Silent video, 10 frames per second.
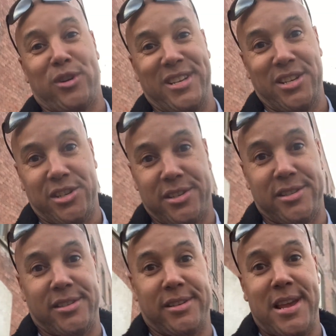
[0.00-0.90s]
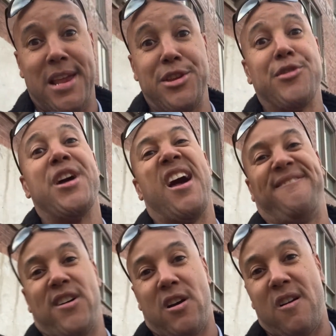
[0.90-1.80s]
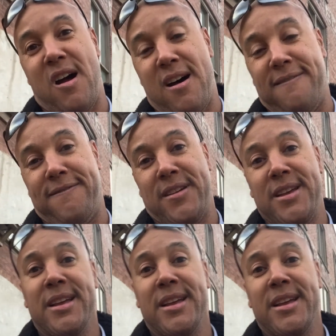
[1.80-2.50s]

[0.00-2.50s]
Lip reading: digits, and you're not far off.